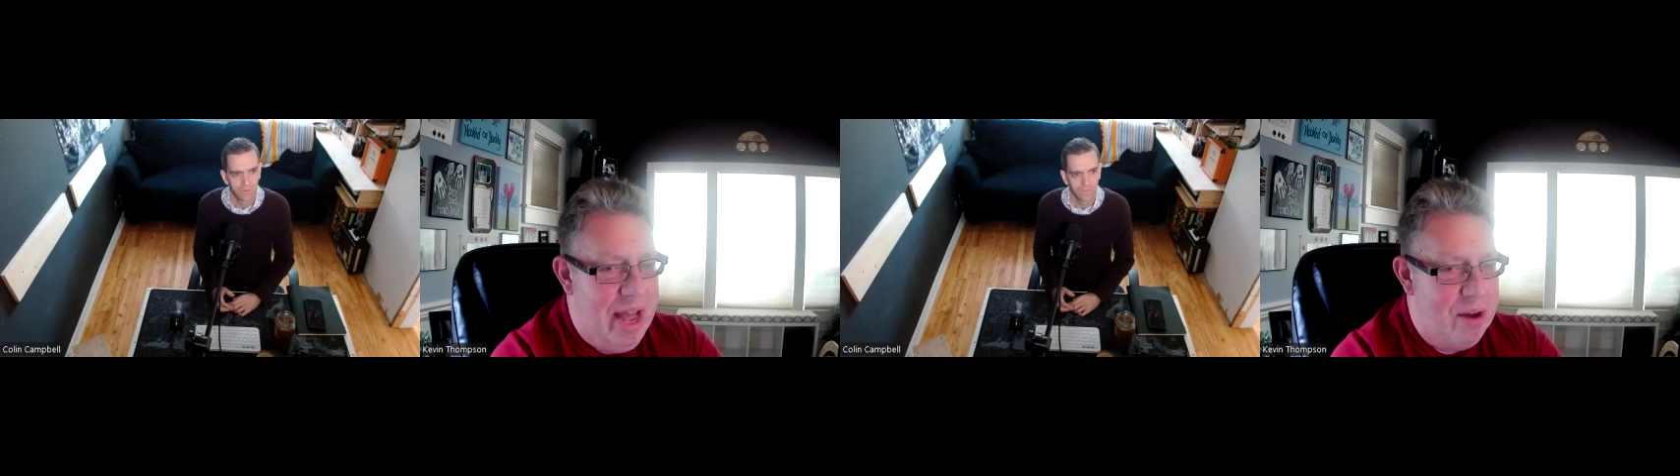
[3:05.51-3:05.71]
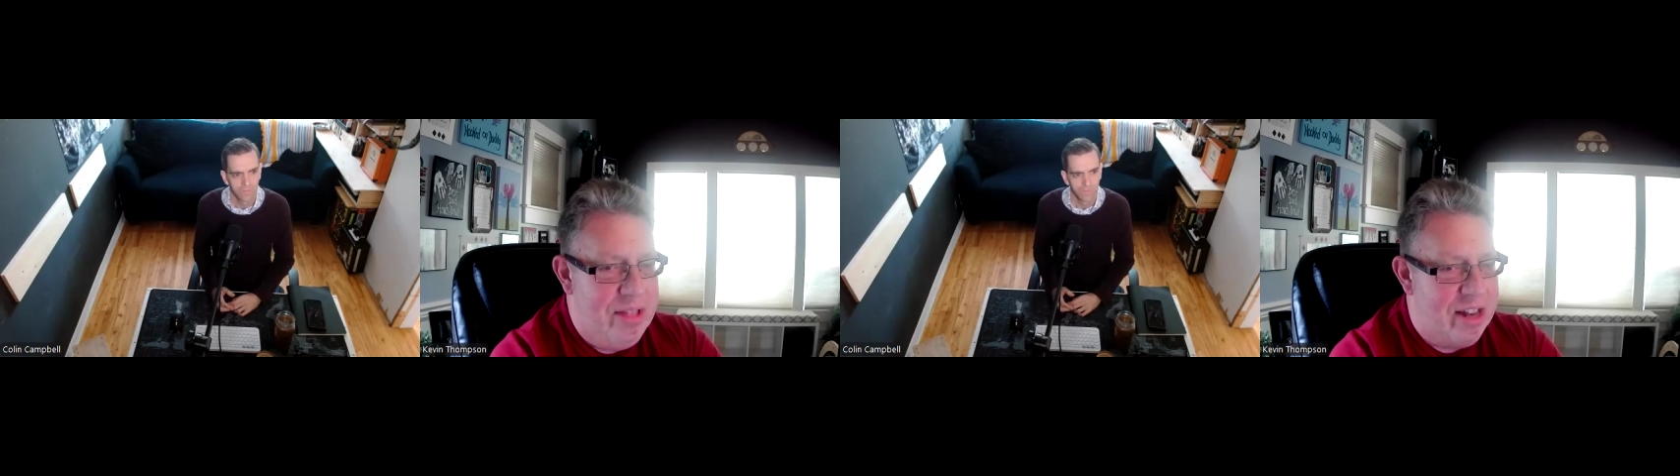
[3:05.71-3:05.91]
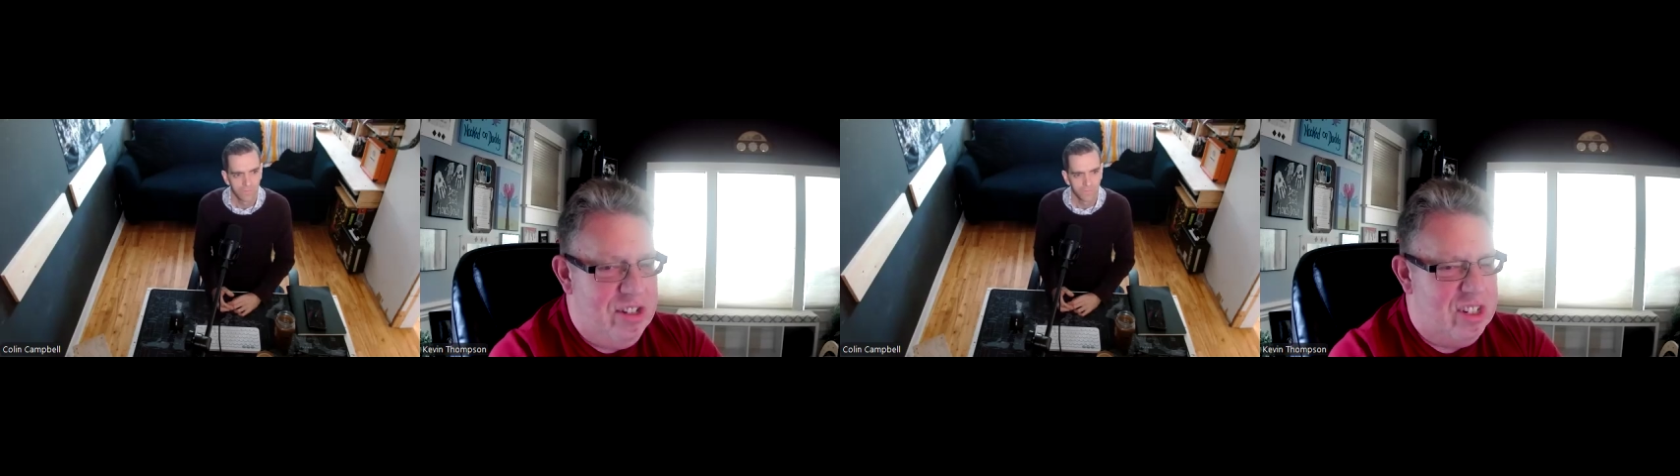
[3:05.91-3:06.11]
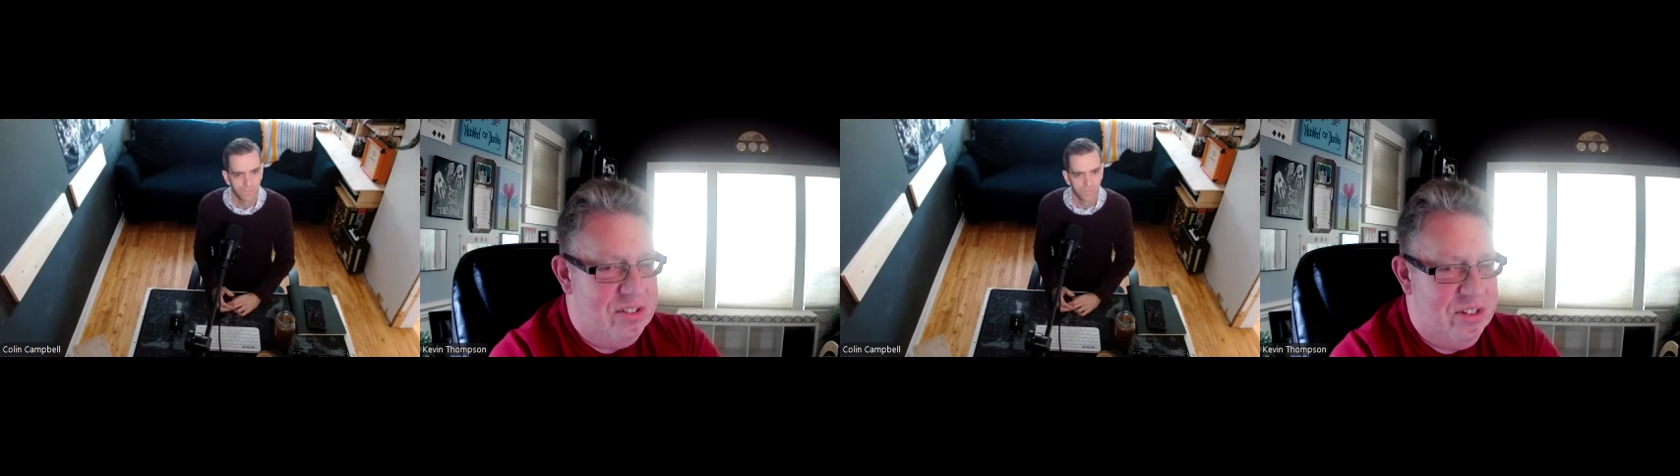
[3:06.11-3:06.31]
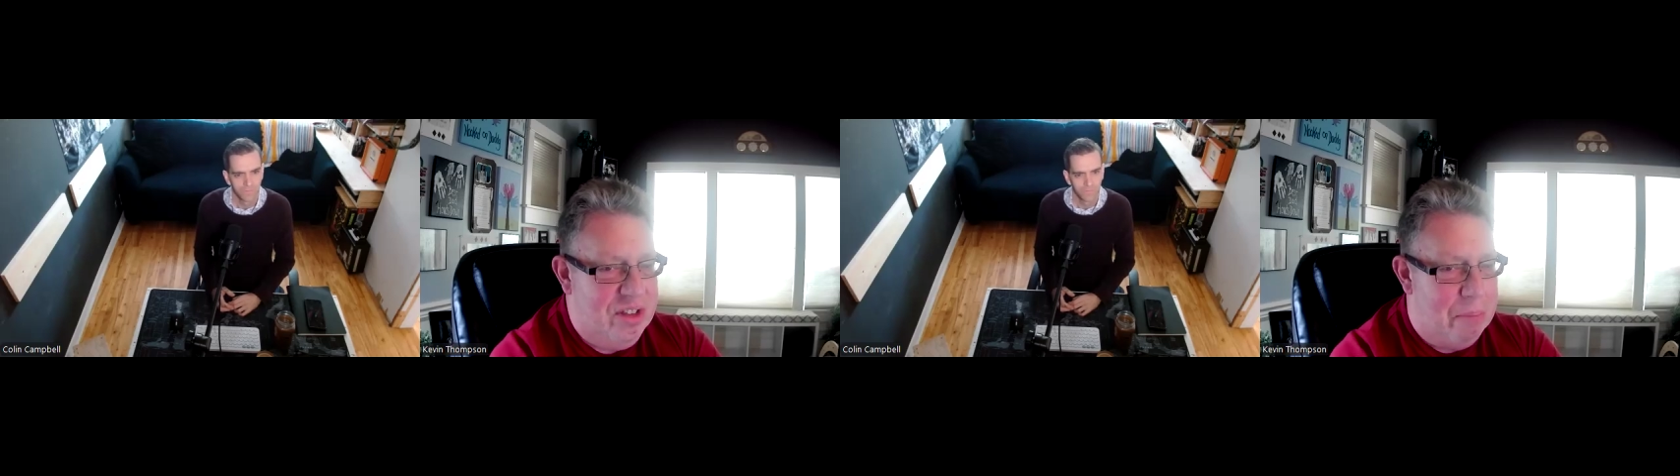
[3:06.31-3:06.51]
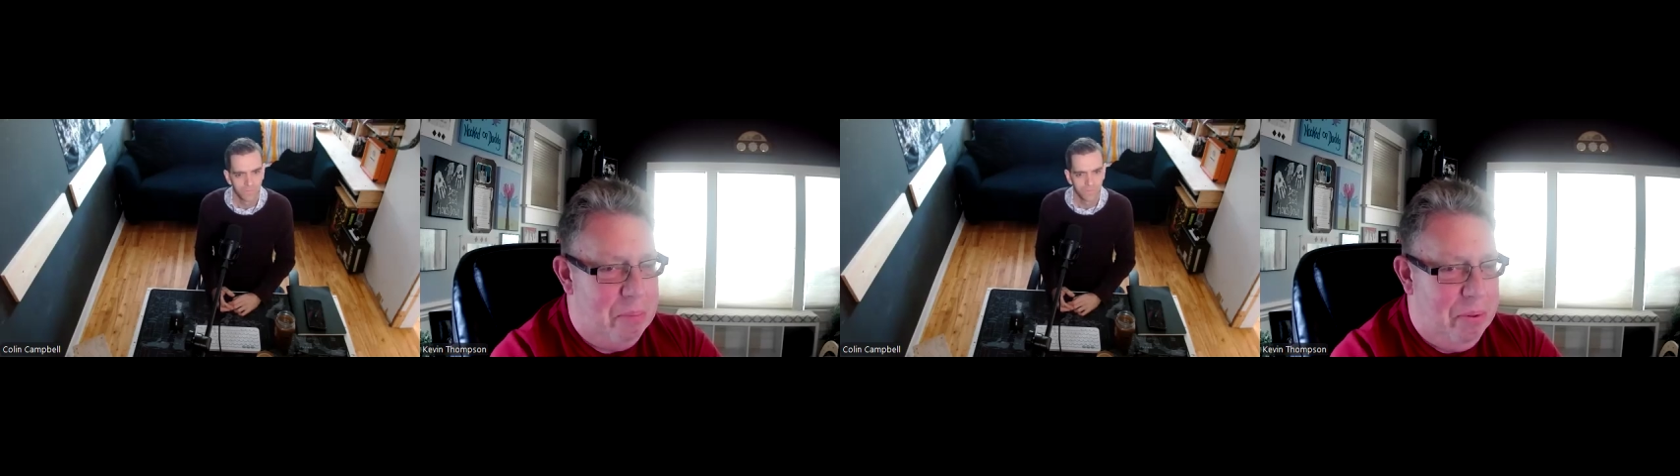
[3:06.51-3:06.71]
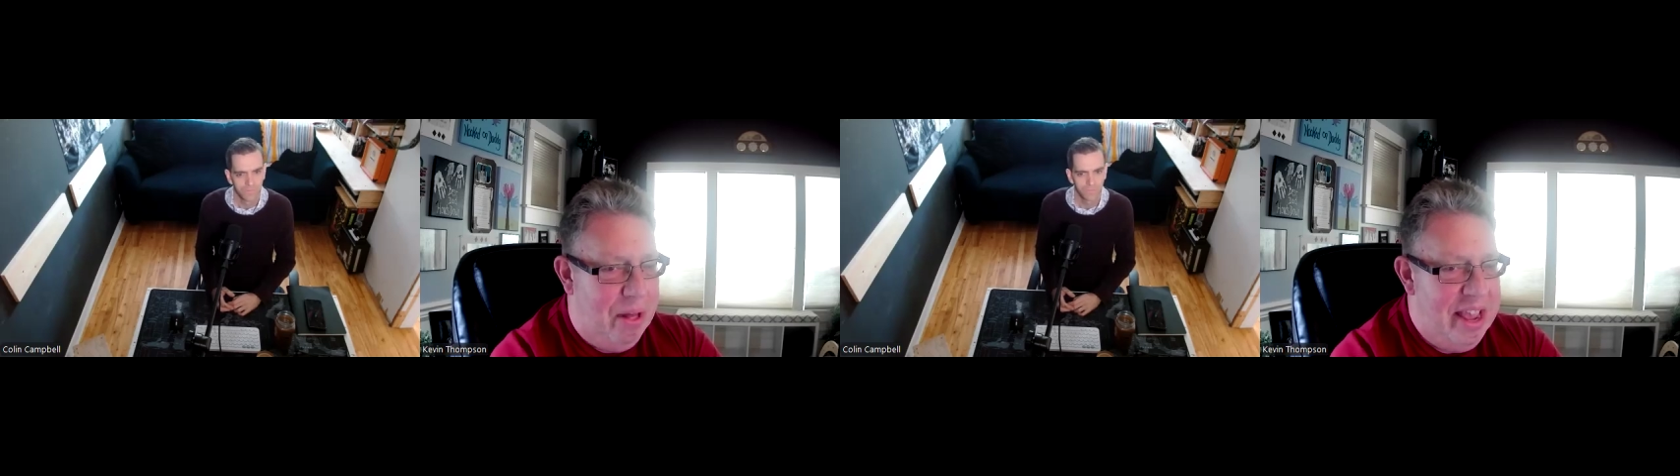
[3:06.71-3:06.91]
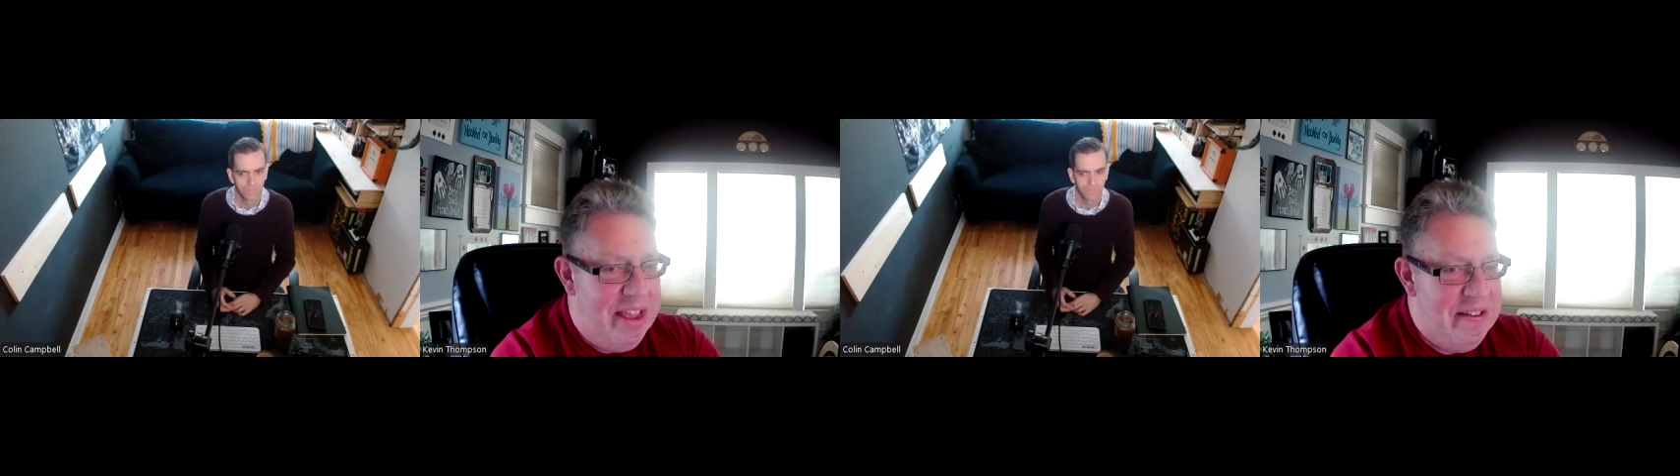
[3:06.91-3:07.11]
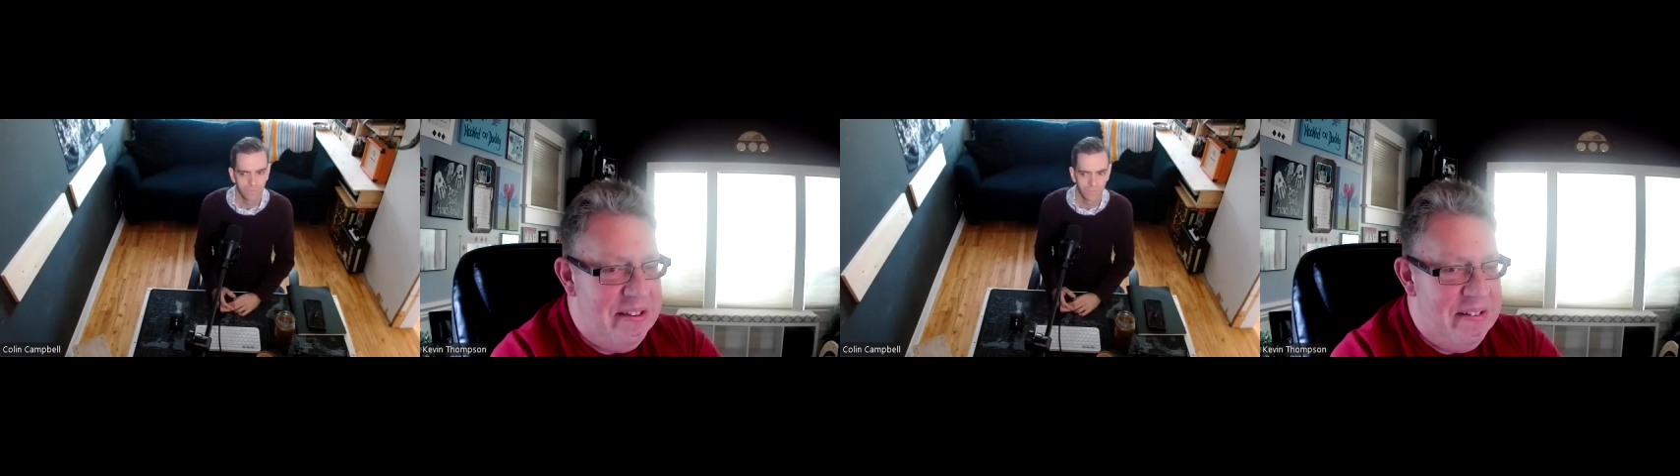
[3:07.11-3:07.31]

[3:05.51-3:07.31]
How did that just come to play?